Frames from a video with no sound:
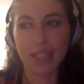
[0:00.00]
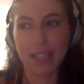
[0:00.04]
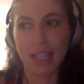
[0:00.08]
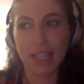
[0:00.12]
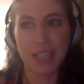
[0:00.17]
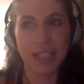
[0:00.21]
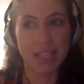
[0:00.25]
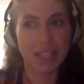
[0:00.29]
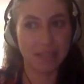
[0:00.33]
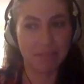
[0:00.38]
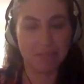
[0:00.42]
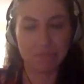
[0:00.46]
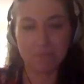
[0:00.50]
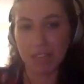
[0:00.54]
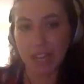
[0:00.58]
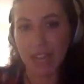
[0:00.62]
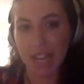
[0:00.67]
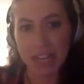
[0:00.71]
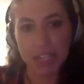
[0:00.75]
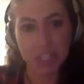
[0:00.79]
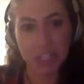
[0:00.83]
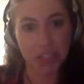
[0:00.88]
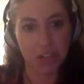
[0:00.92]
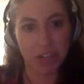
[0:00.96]
and that's
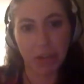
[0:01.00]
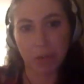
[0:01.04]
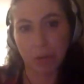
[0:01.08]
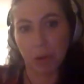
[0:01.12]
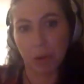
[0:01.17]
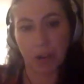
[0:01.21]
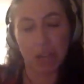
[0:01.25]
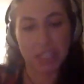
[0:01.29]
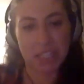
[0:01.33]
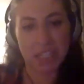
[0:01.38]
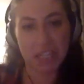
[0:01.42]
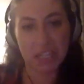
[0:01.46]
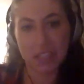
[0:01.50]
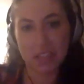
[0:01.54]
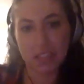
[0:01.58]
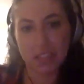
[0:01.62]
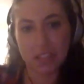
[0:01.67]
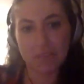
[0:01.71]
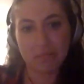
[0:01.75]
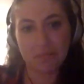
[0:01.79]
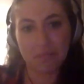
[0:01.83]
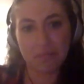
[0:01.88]
literally what I did.